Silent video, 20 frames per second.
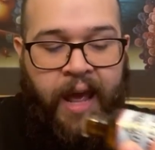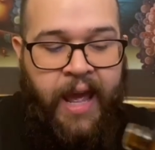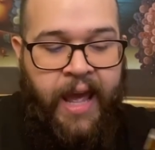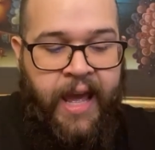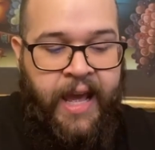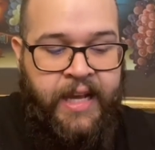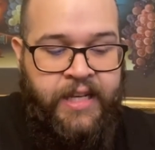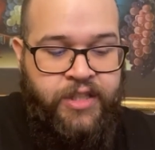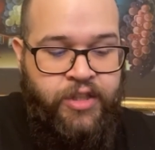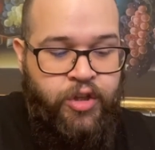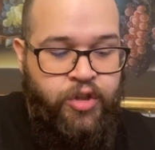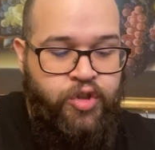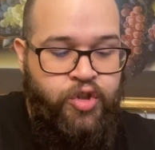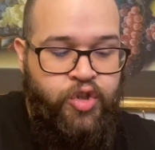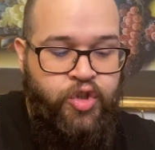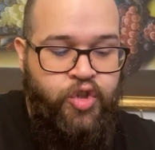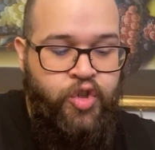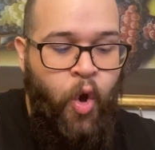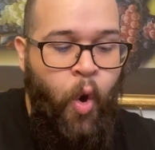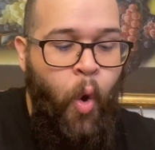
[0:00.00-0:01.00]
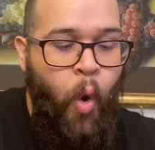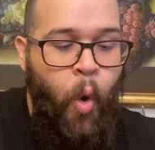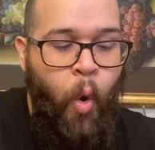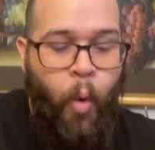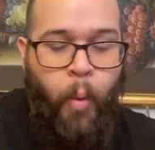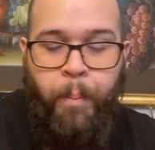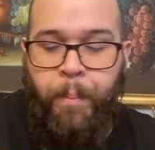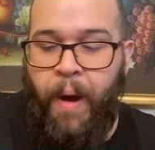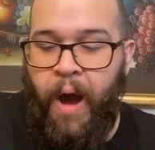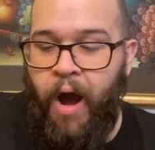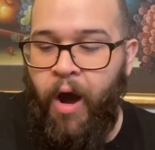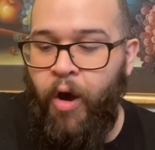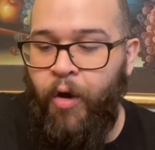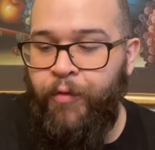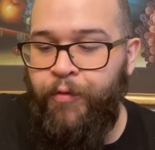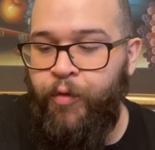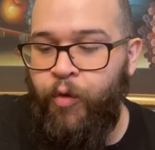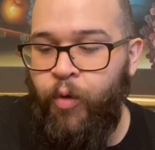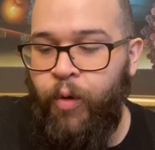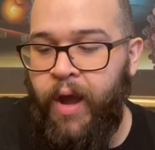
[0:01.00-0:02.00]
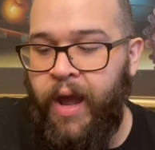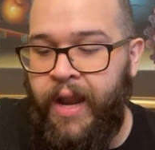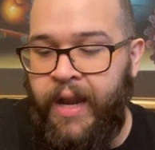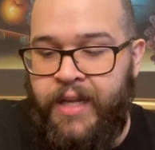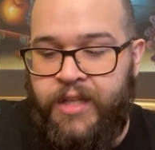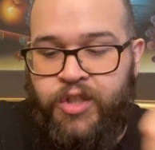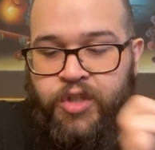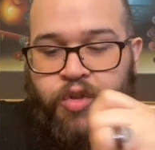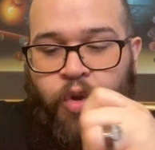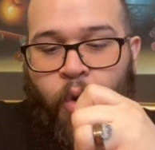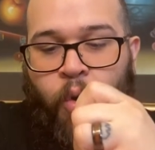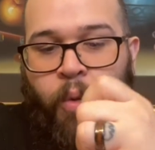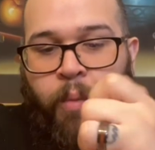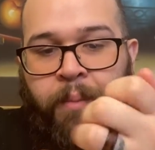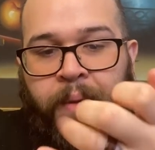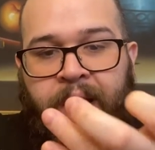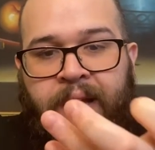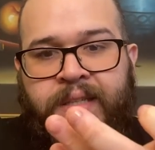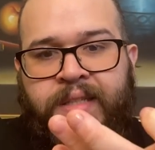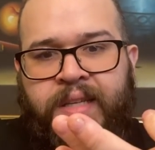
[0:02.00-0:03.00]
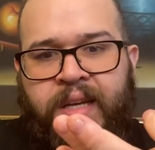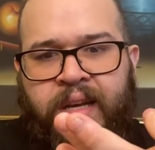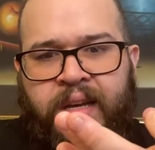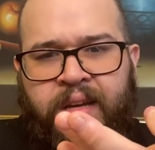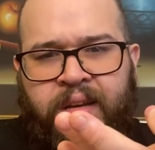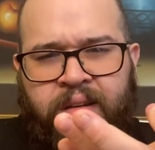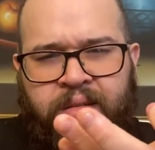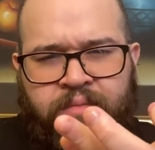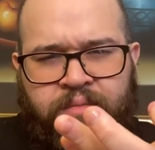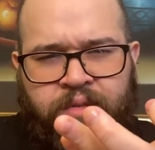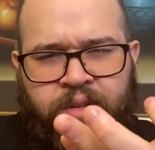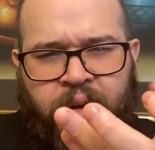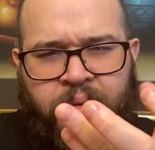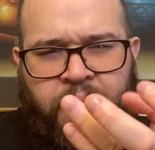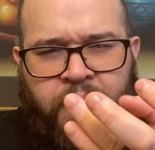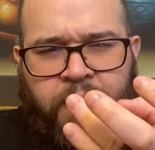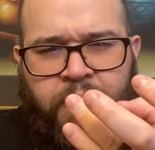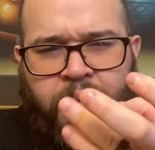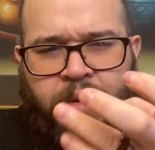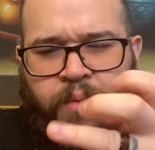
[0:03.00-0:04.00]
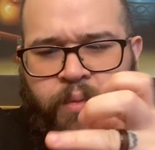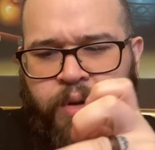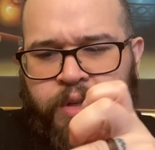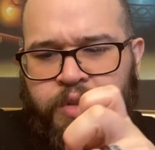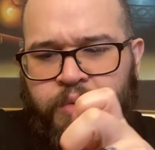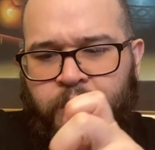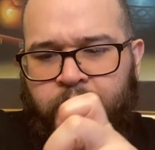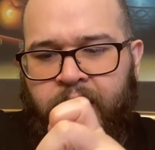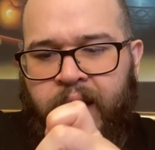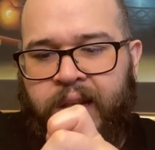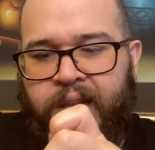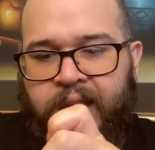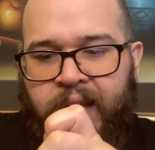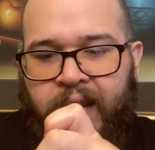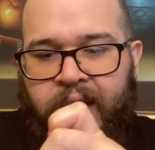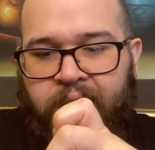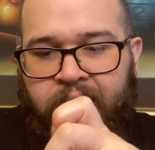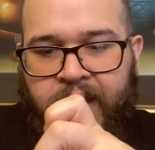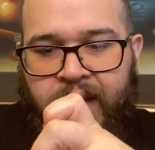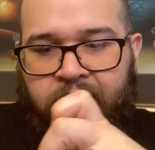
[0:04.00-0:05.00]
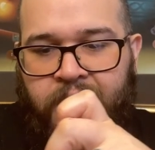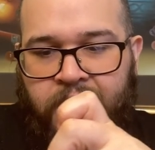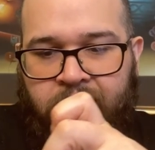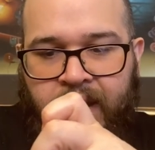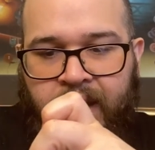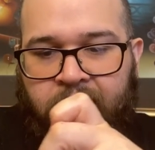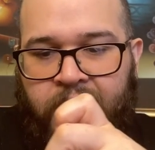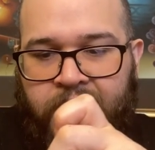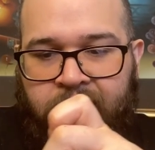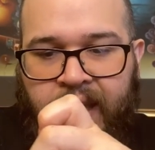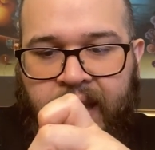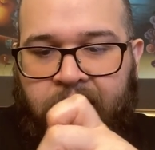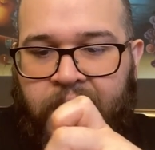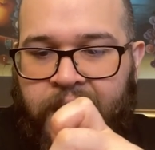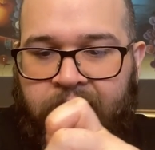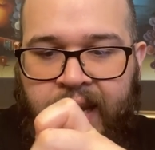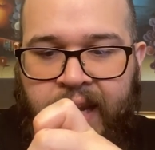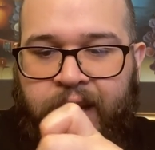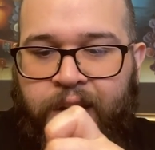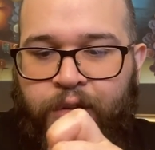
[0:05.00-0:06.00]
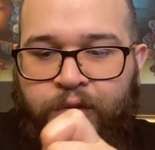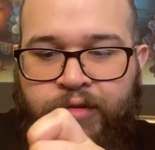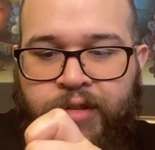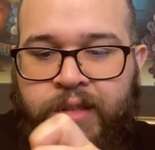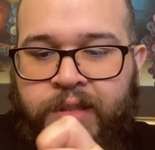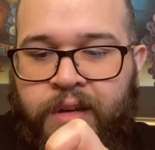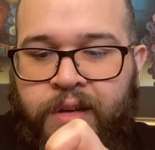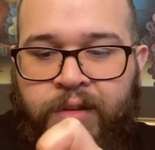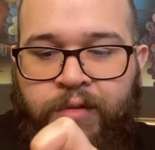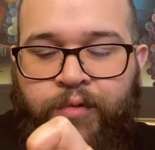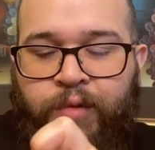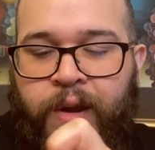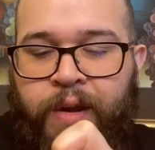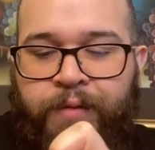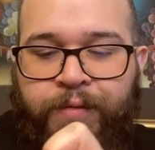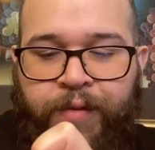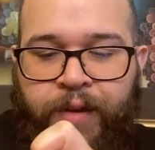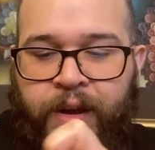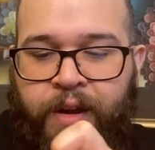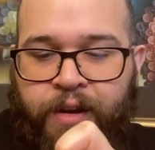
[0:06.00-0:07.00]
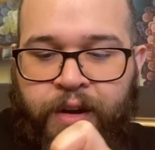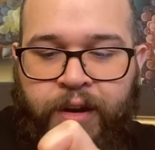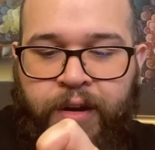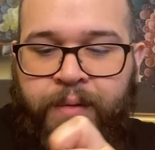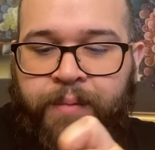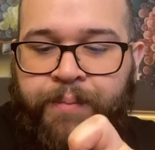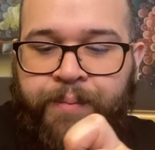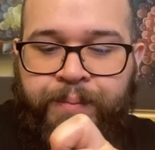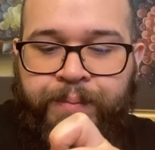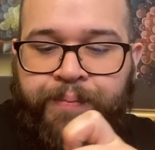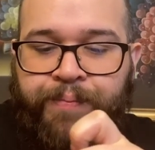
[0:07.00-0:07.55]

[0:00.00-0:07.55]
is so powerful and it's so amazing. I remember which one I didn't. I think I didn't use the ring finger.